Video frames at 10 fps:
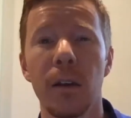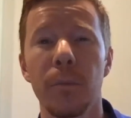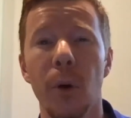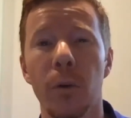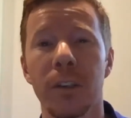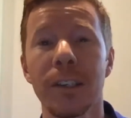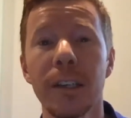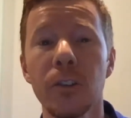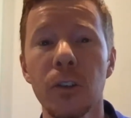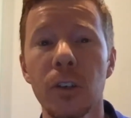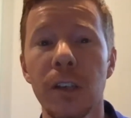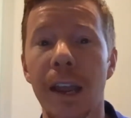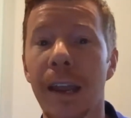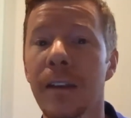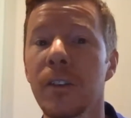both teachers
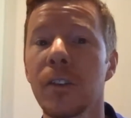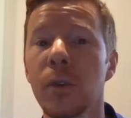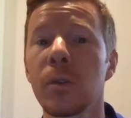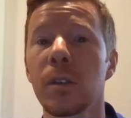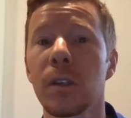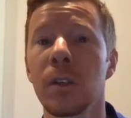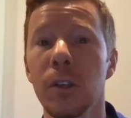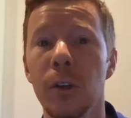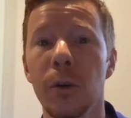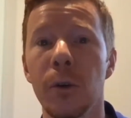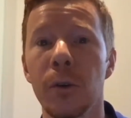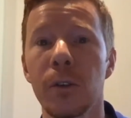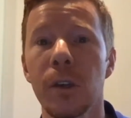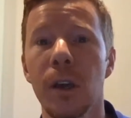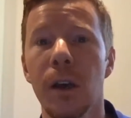and students can use